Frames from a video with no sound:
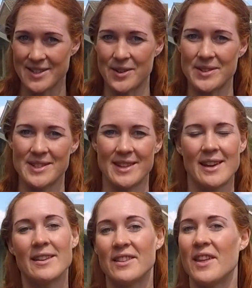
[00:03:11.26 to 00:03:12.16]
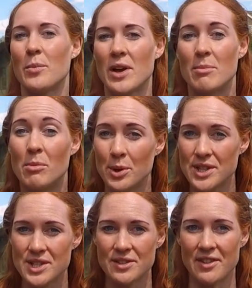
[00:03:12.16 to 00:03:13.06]
socks, that they wick
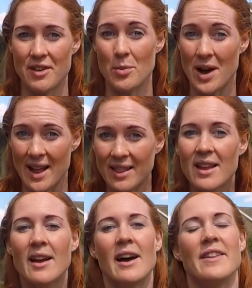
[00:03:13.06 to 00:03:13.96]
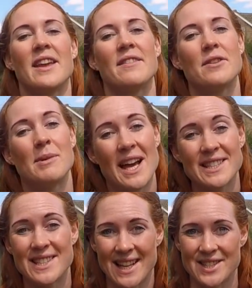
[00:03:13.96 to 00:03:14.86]
moisture very well and they give them
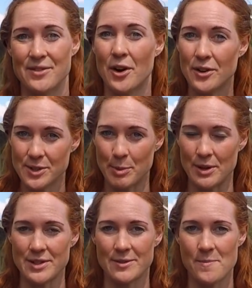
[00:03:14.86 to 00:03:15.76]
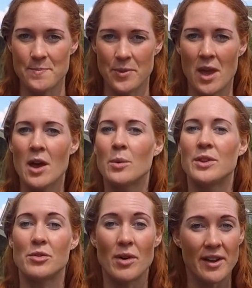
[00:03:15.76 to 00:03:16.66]
less chance of hot spots.
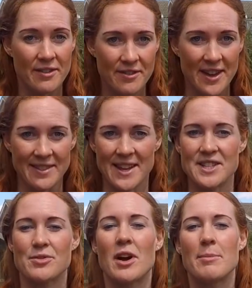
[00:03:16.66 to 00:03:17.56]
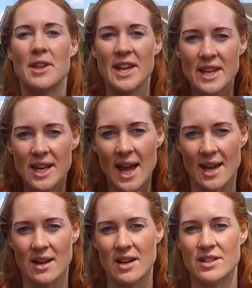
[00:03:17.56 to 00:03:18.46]
With the right fit, they describe the inner
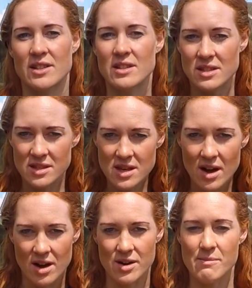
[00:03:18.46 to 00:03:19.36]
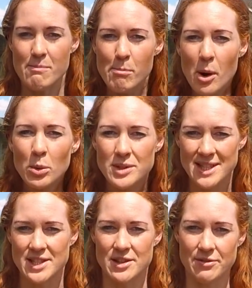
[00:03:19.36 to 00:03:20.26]
layer as snug and
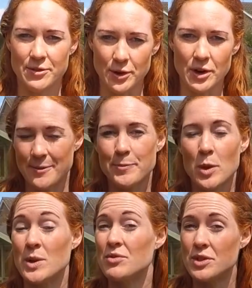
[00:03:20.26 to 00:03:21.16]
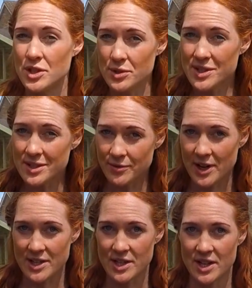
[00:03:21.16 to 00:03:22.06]
moulding to the foot, which reduces
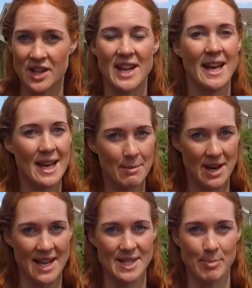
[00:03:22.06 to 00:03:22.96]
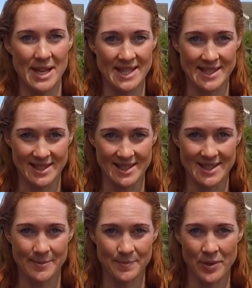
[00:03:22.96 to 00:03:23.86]
friction and eliminates
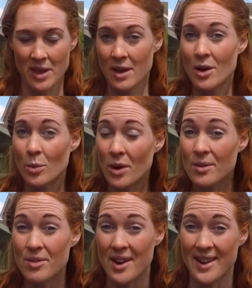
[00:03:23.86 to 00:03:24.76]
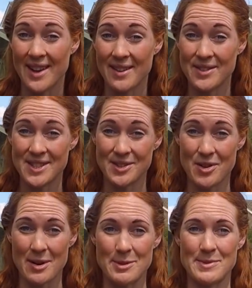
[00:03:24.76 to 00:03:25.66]
blisters. One runner even
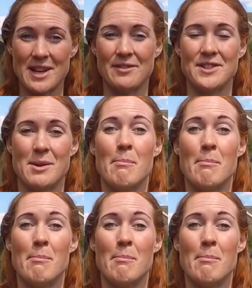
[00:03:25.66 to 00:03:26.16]
described himself as a